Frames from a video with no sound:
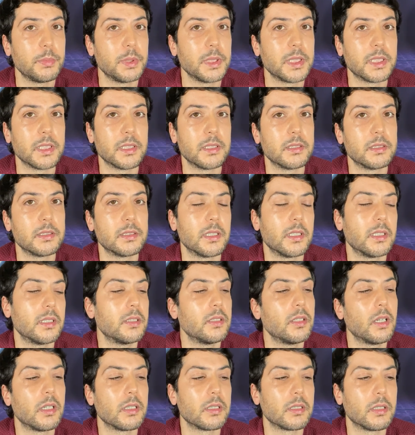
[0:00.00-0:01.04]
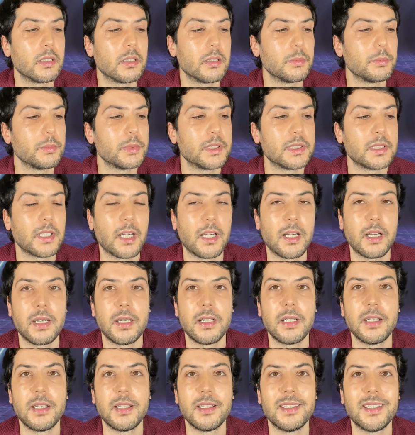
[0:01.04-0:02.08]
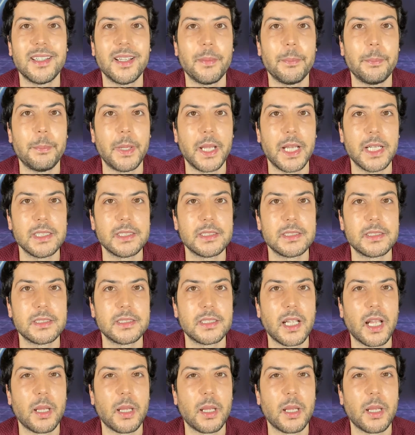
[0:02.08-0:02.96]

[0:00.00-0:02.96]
because the dog combs are the best.